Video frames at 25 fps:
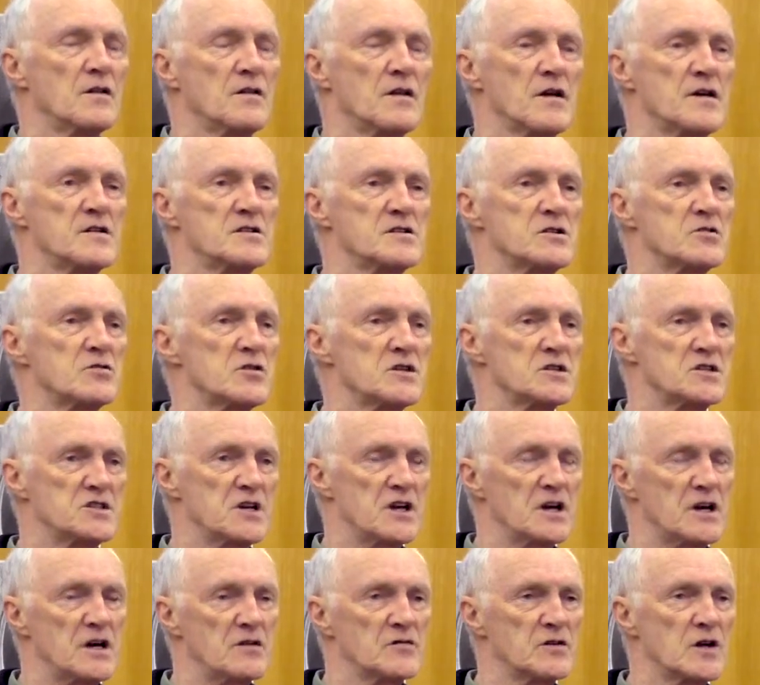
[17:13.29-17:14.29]
those who
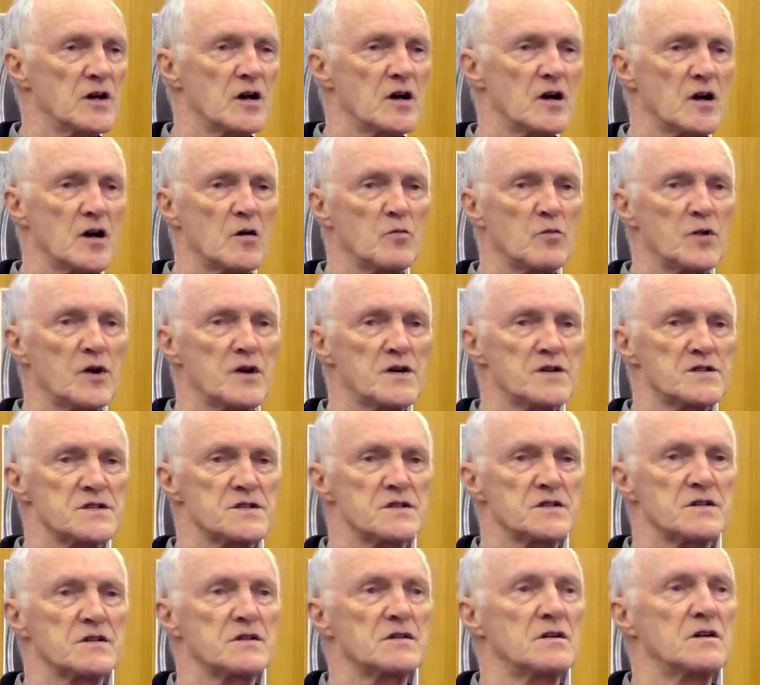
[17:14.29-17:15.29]
achieved and
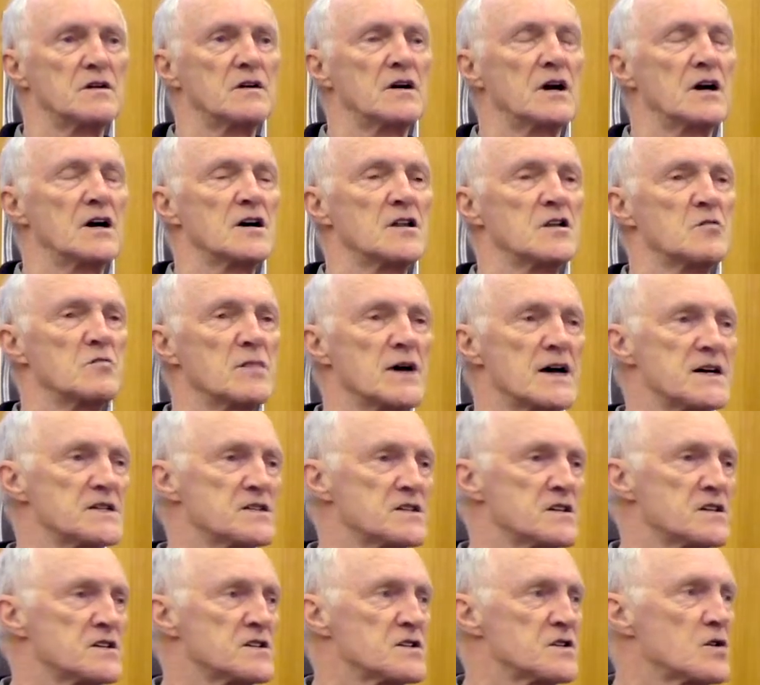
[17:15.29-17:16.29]
accomplished, and um,
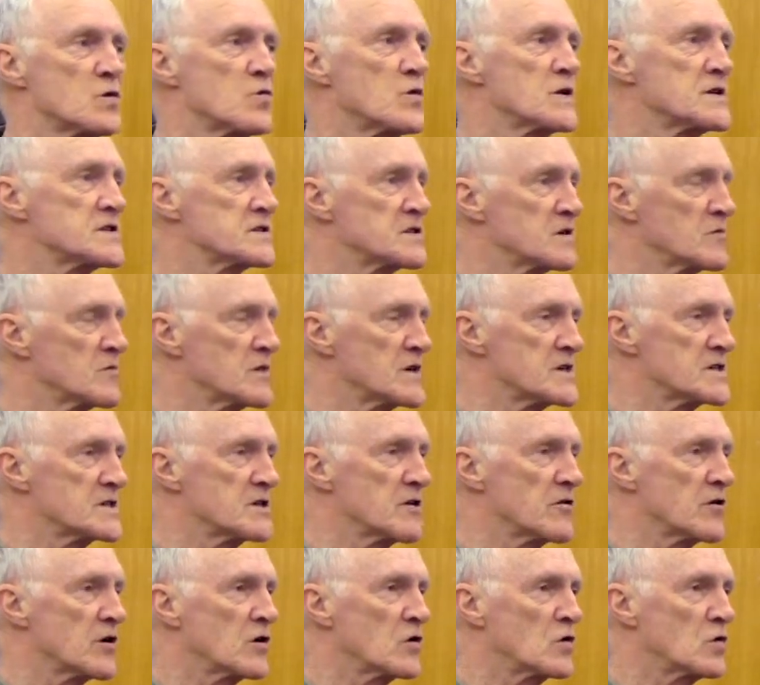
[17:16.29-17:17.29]
masters of the wisdom, as
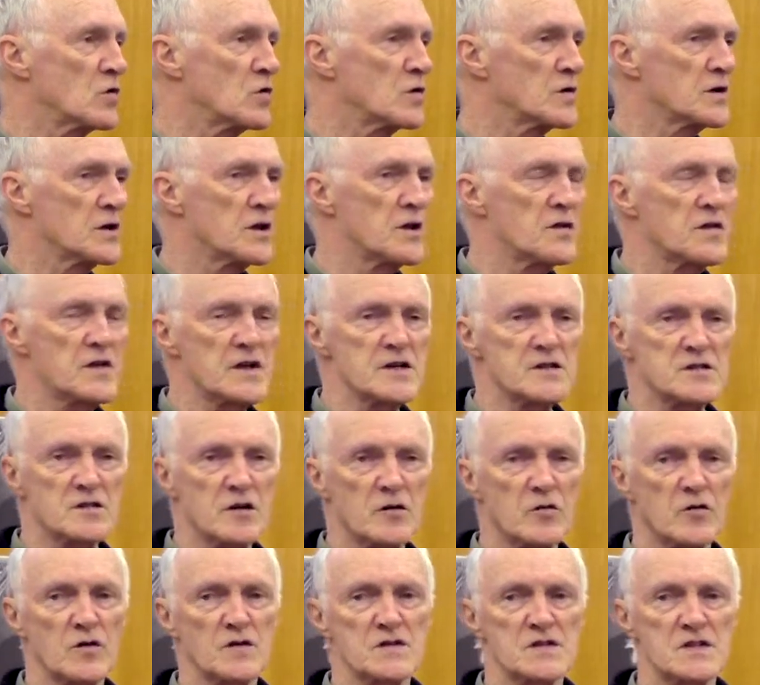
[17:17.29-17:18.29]
they're called in the
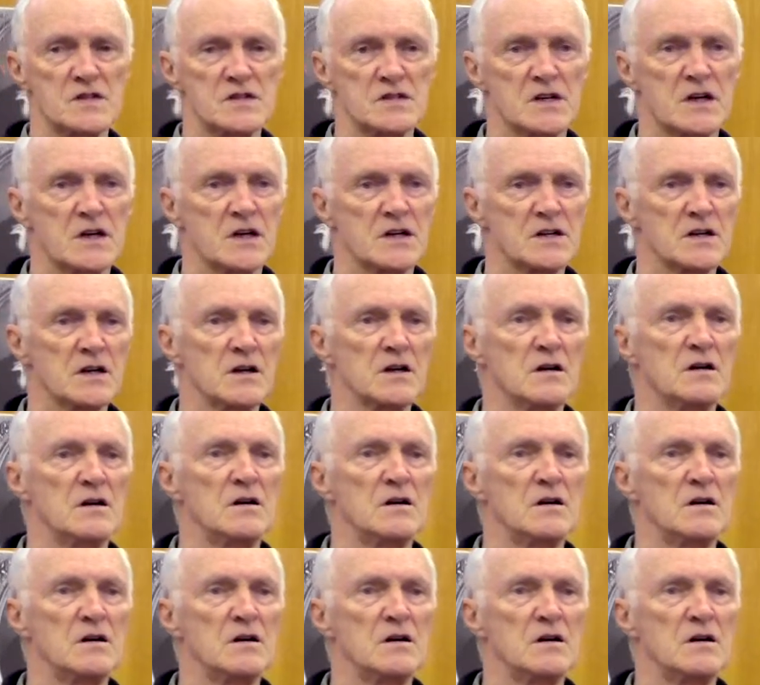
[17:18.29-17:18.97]
disciples,